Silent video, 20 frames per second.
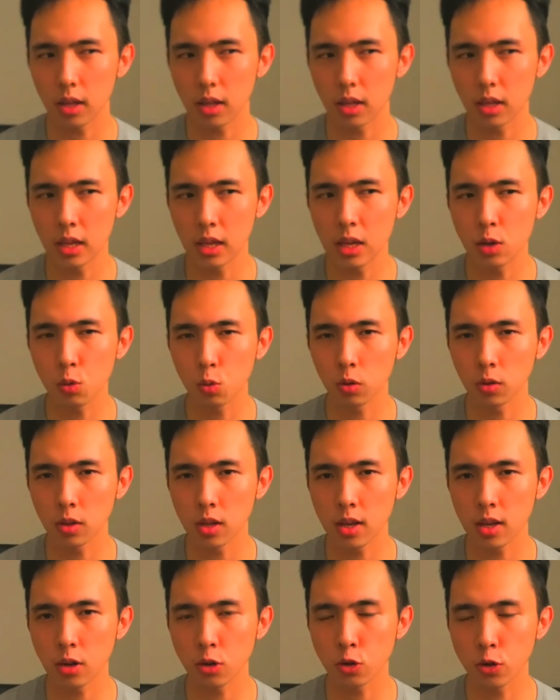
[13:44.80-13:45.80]

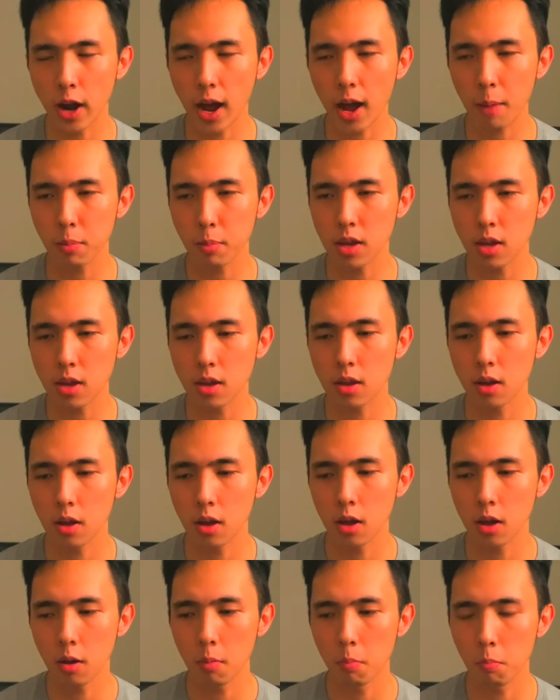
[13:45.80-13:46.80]
equally crappy,
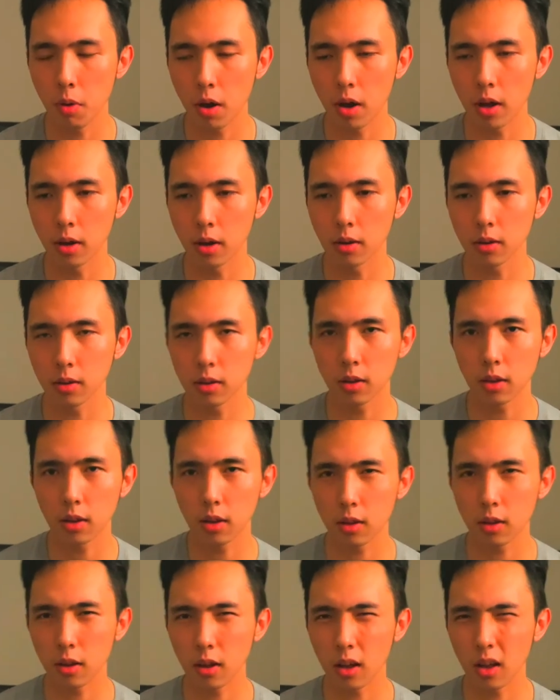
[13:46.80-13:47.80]
but
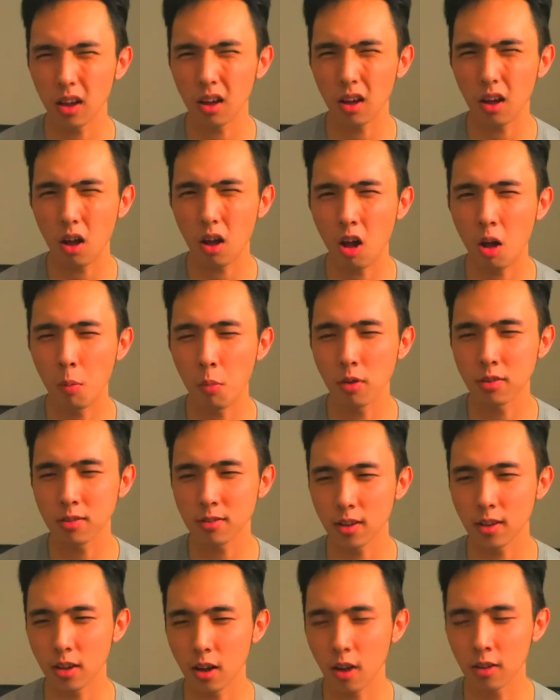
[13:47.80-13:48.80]
almost
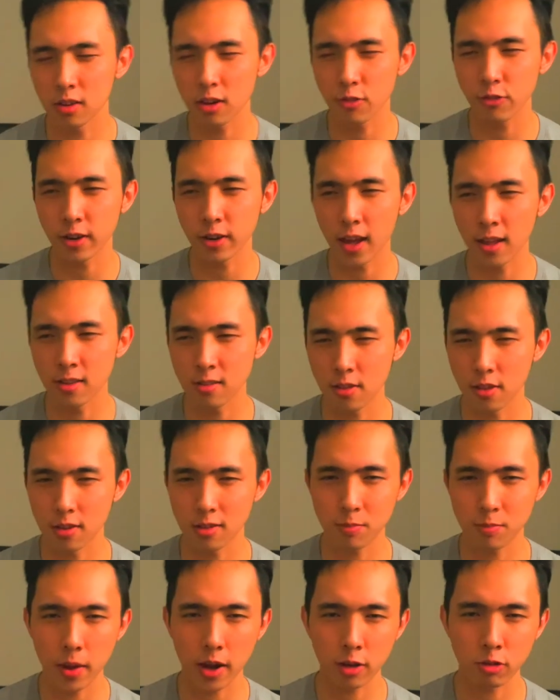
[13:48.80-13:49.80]
like on different ends of the
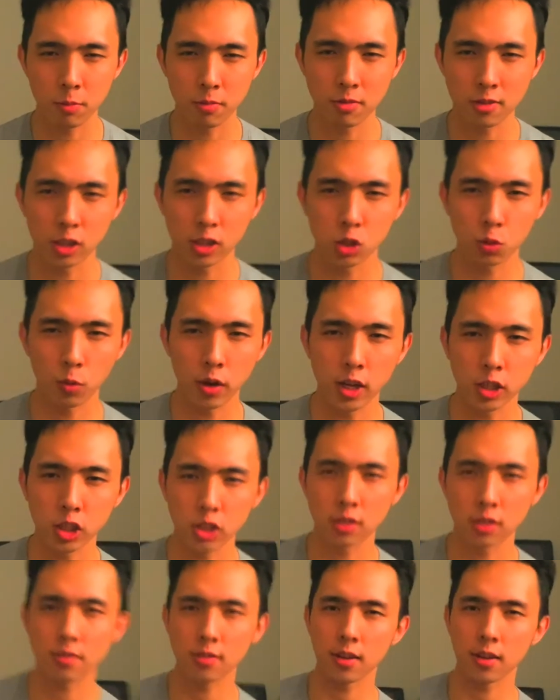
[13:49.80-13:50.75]
spectrum situations.